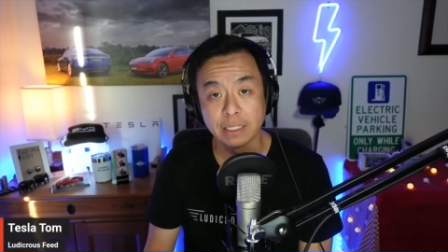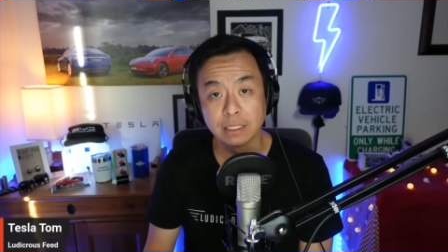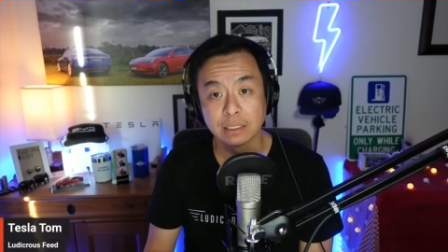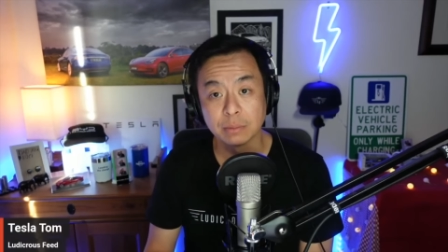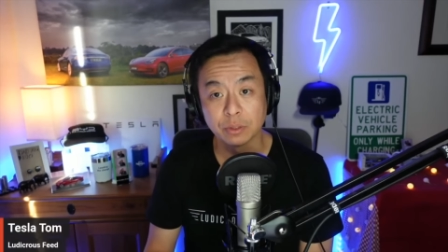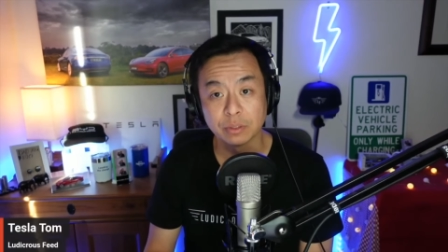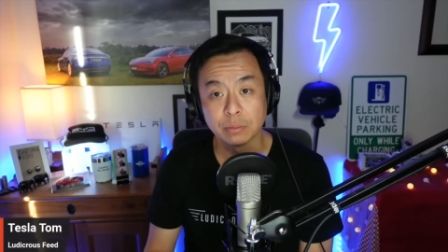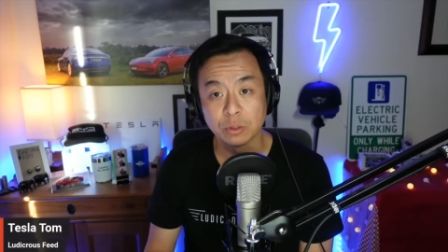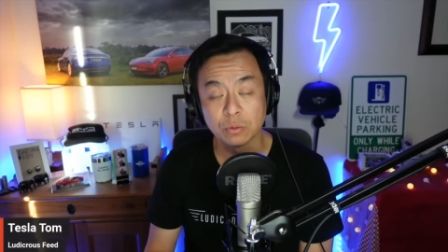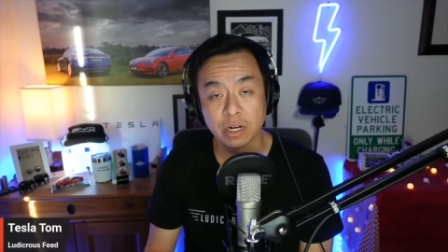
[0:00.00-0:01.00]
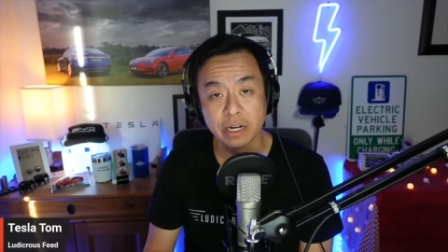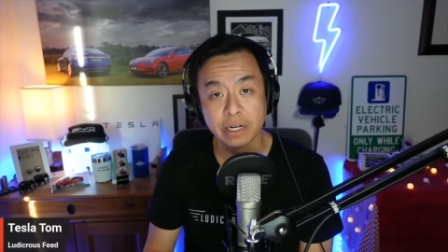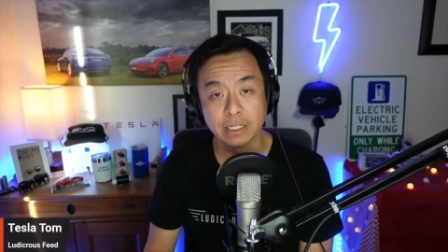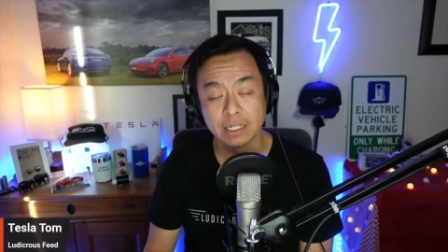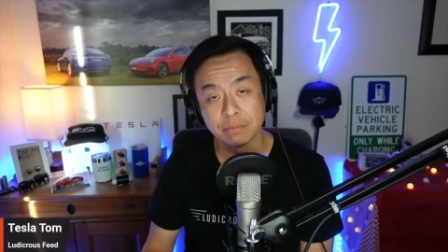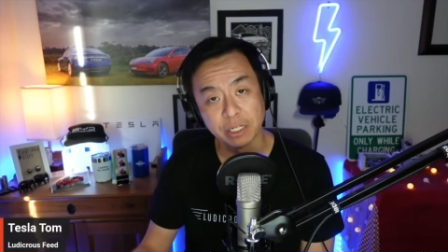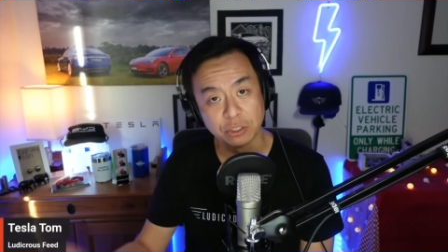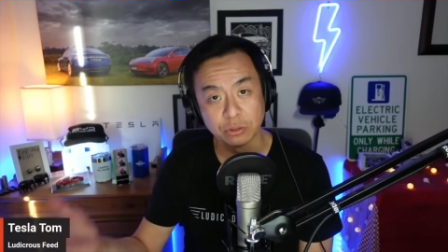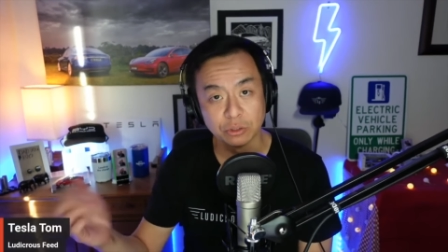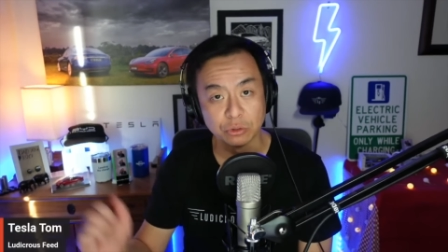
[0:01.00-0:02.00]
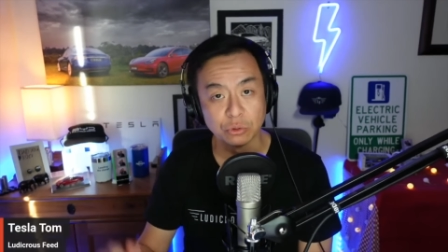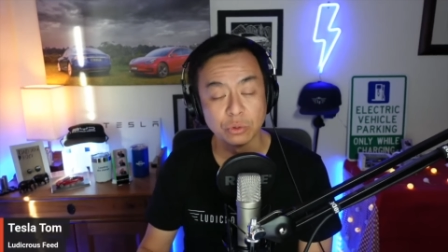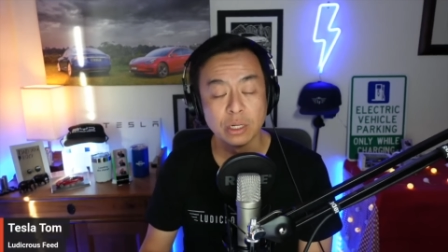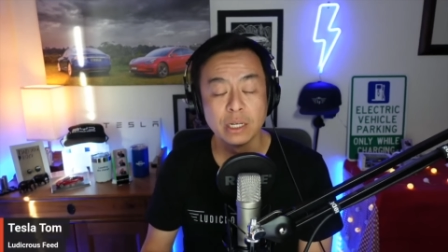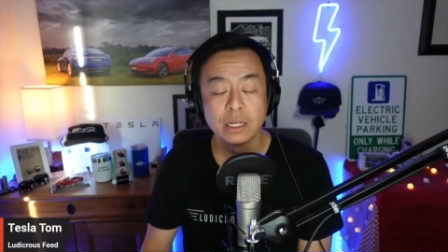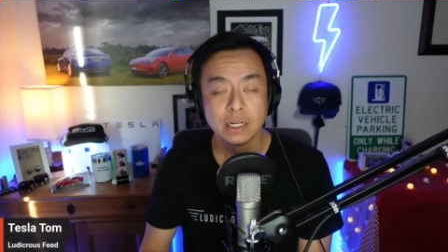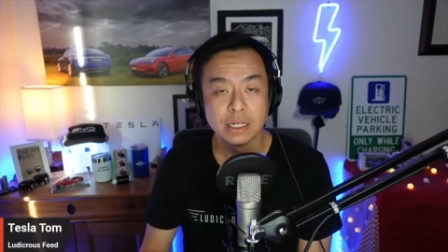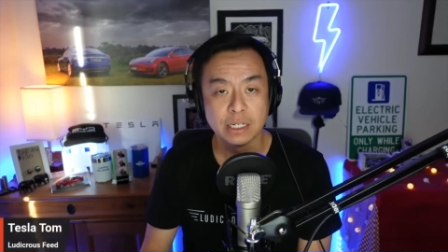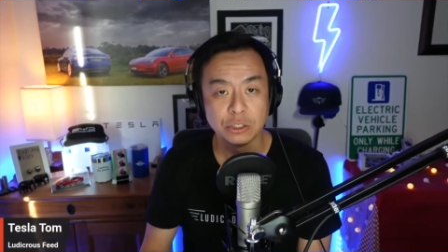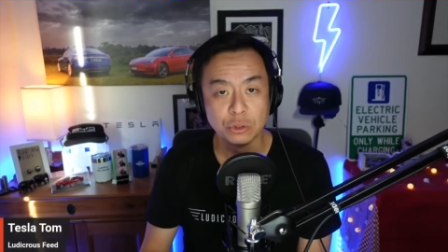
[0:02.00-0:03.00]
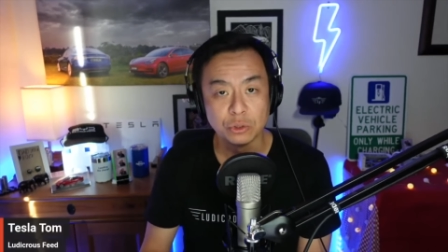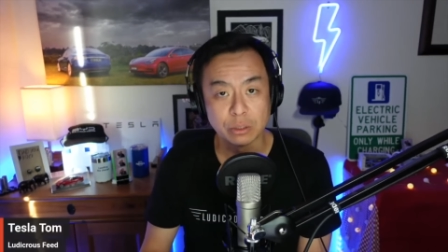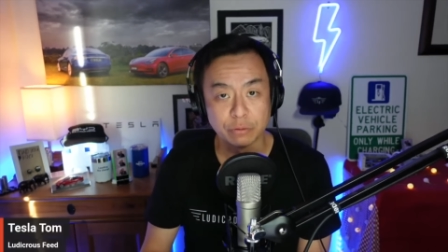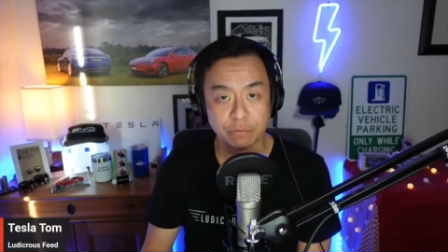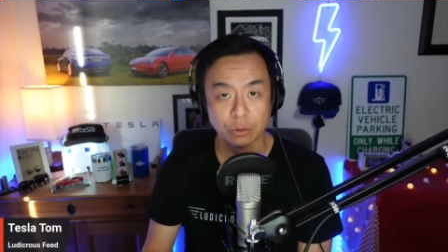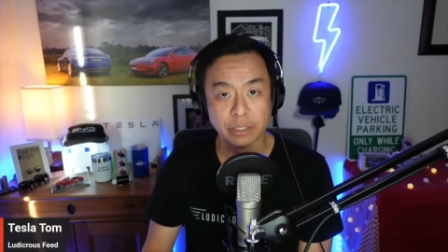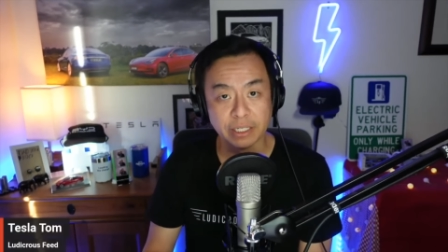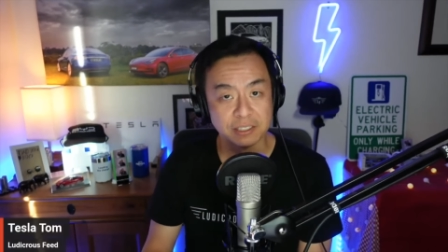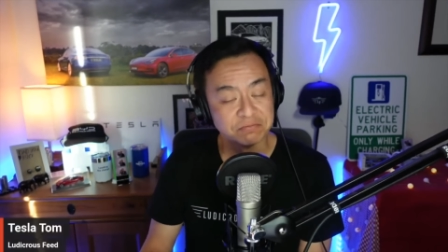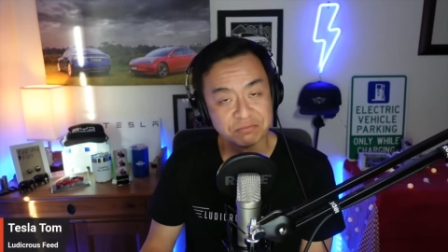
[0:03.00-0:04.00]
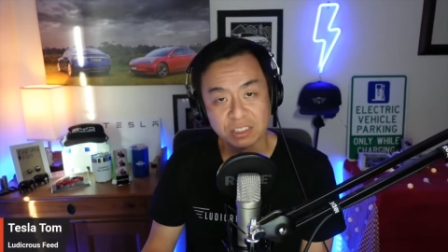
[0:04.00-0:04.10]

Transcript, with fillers: Tesla Model 3, Model Y, make sure you use our referral link.